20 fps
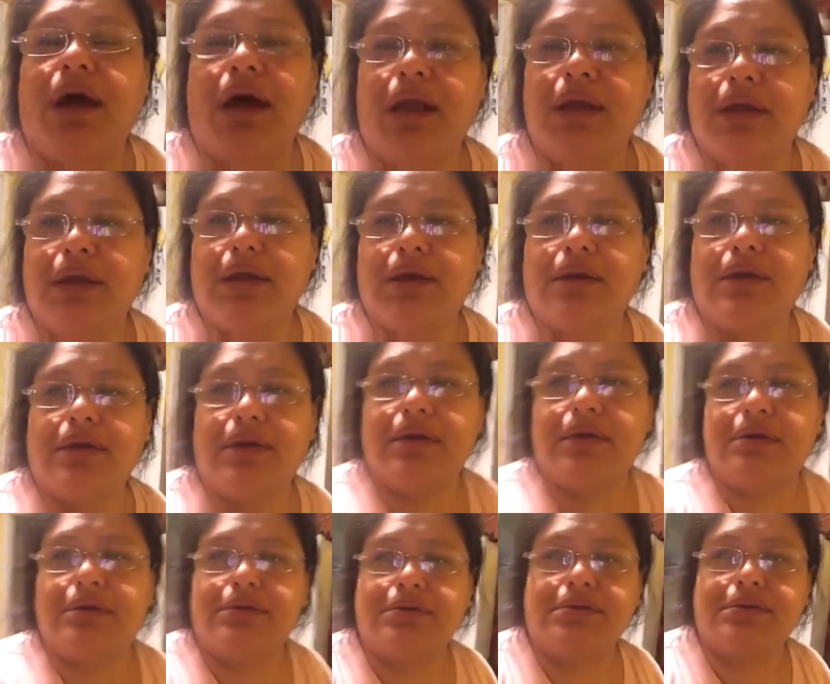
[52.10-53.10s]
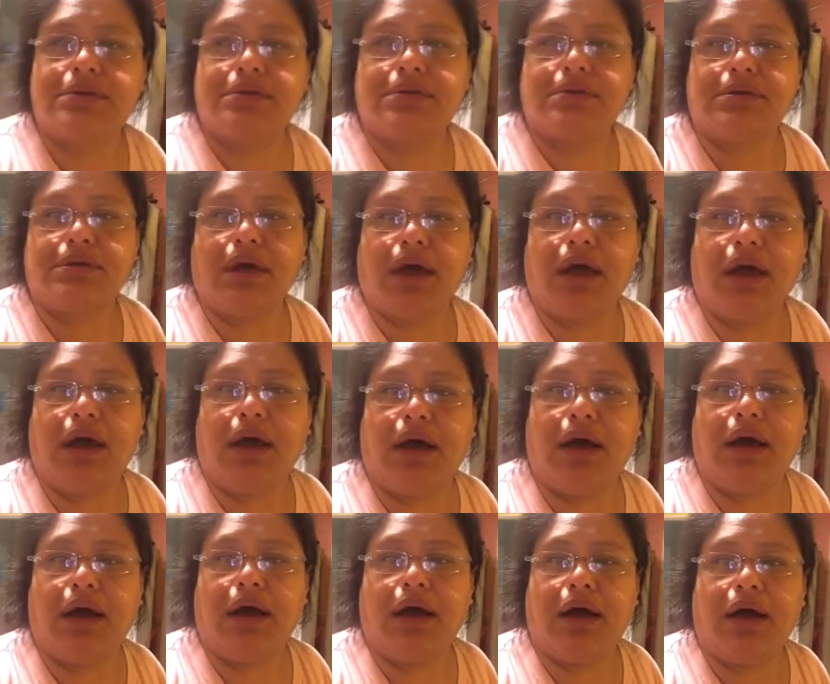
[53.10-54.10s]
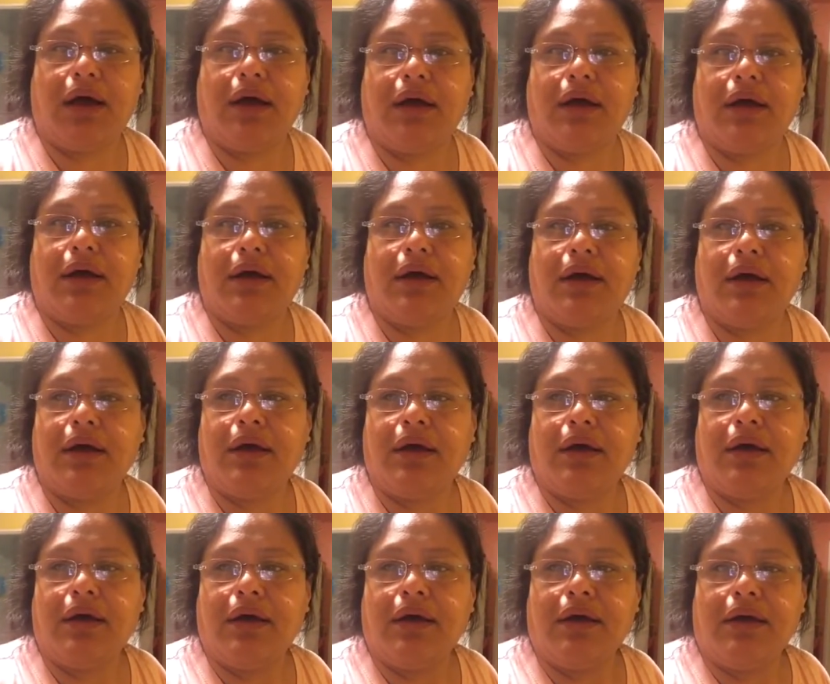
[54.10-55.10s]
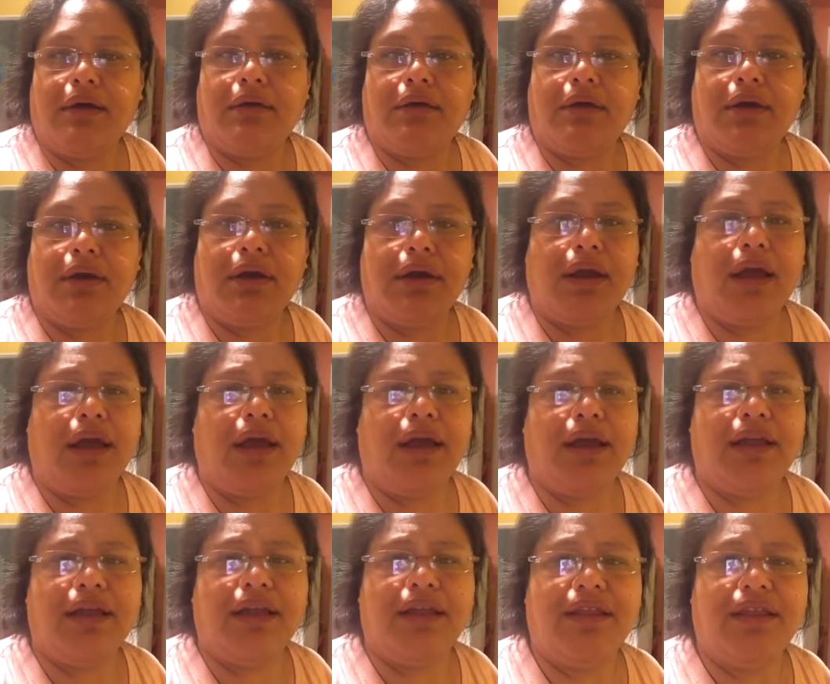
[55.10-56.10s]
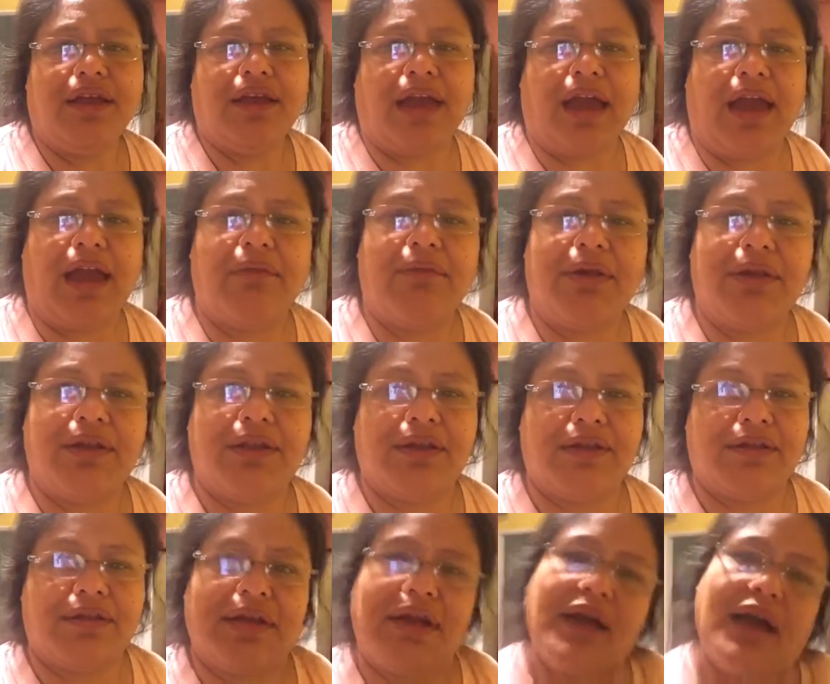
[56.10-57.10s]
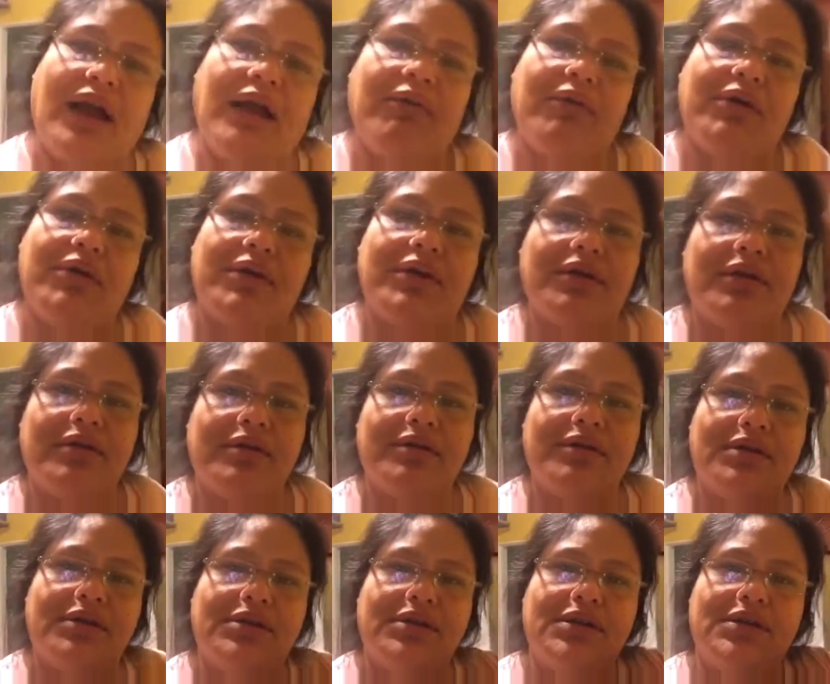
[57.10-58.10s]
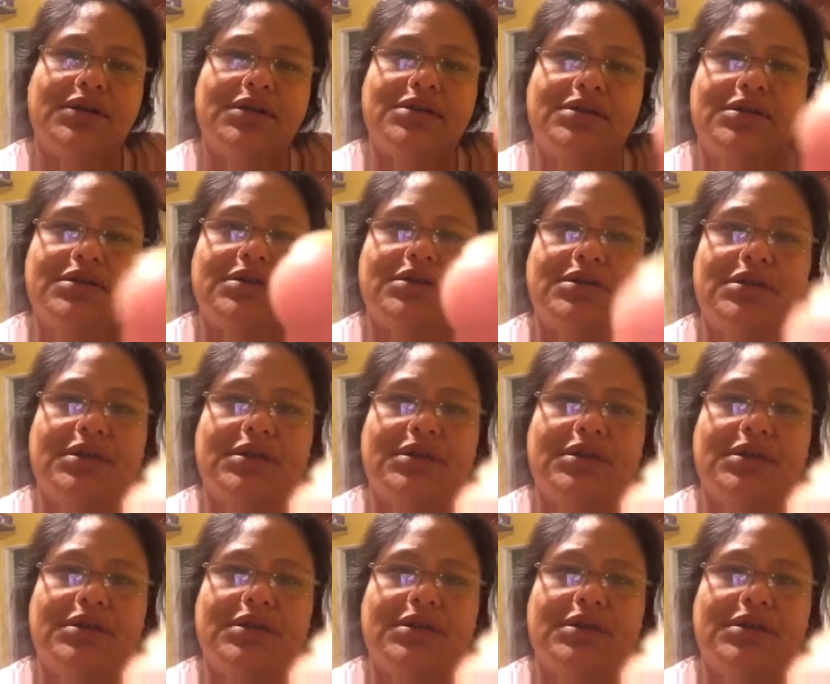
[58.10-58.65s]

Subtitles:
onions, where did I get the camera in this thing, I wonder? I think it's